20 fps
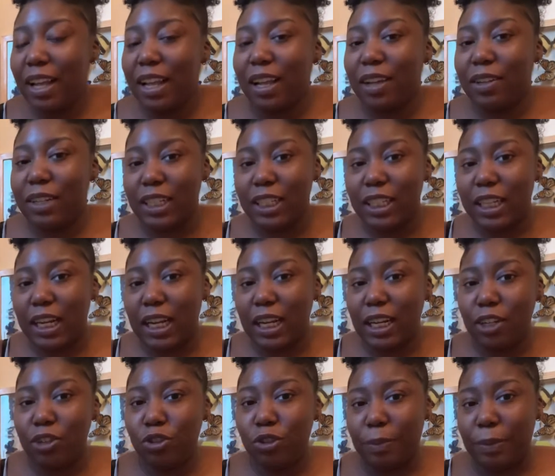Oh yeah, she kind
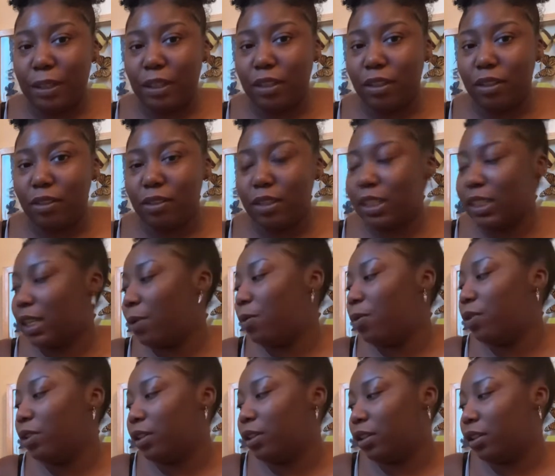of dripping though because I
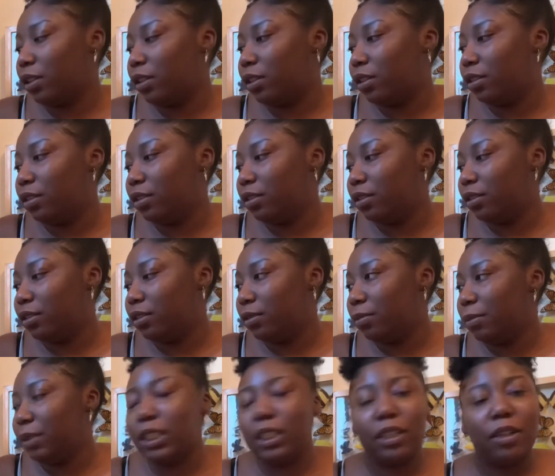watered her,
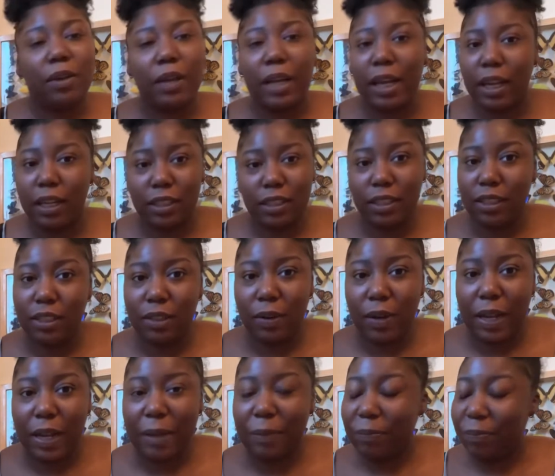but she okay. She's
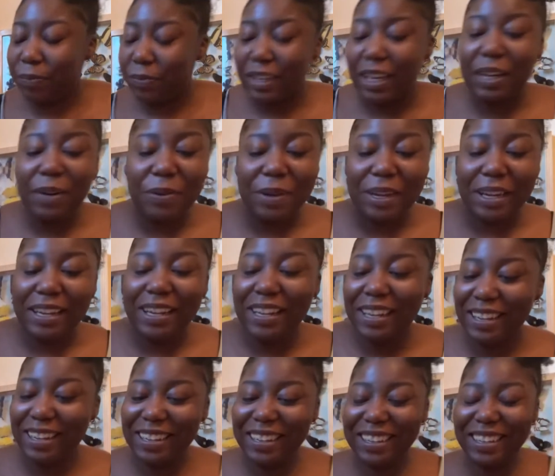okay. Anyway,
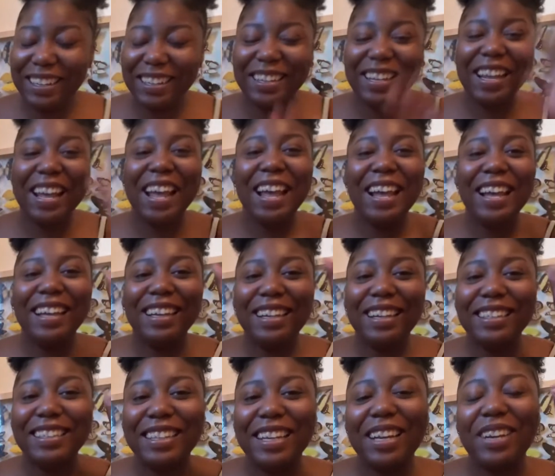
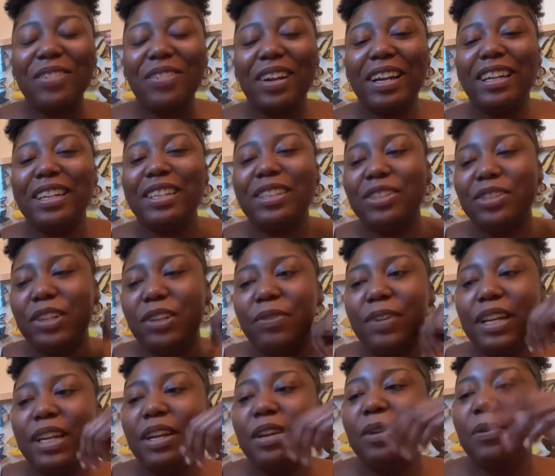let's get right into the
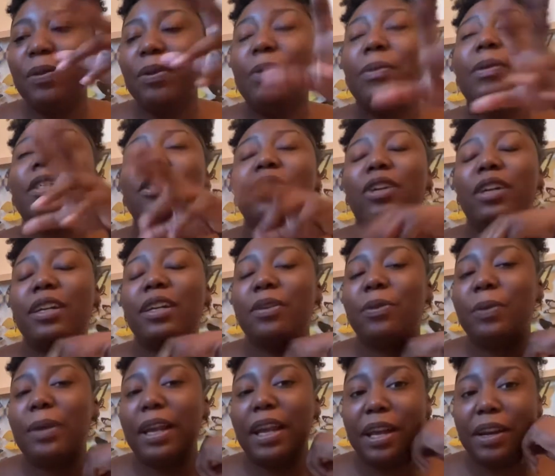video. We will be starting
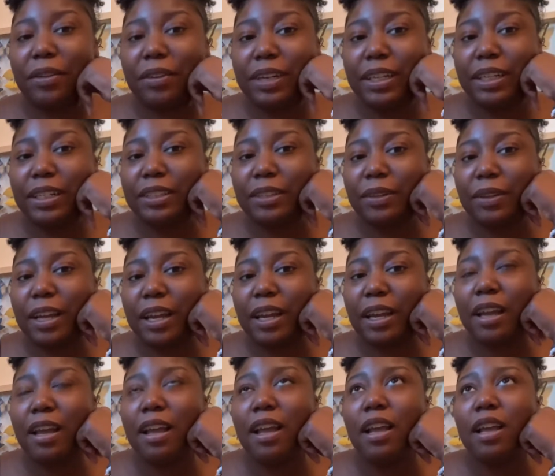with Aries,
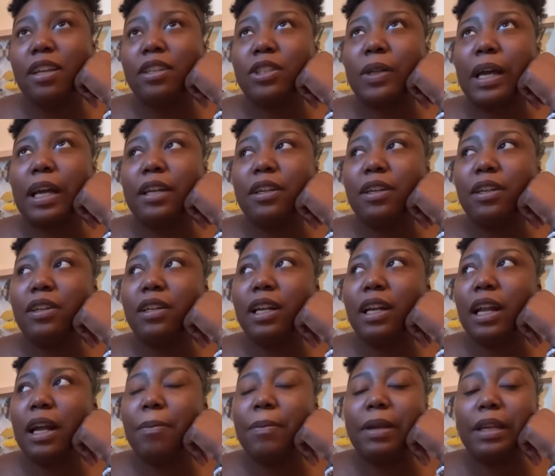okay? So I know that
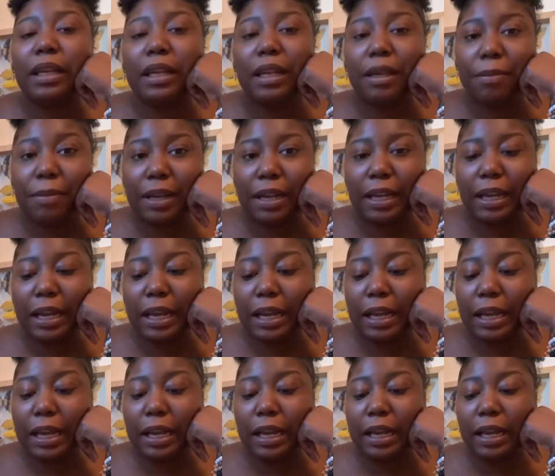I've been
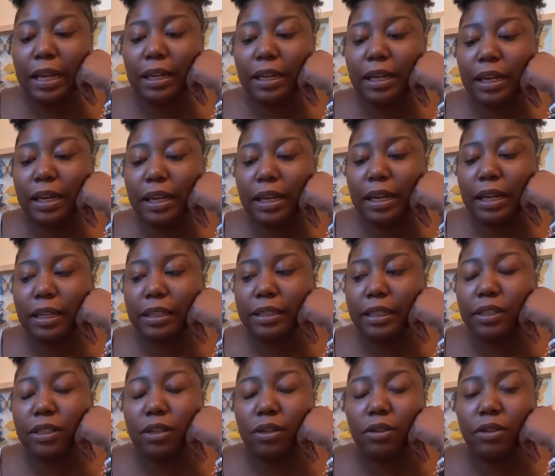MIA again, as I
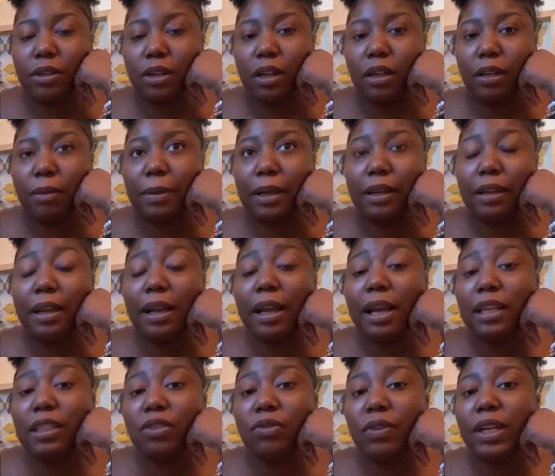told y'all in my
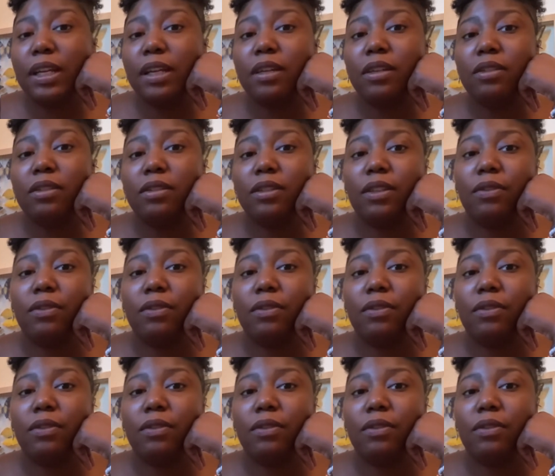last videos.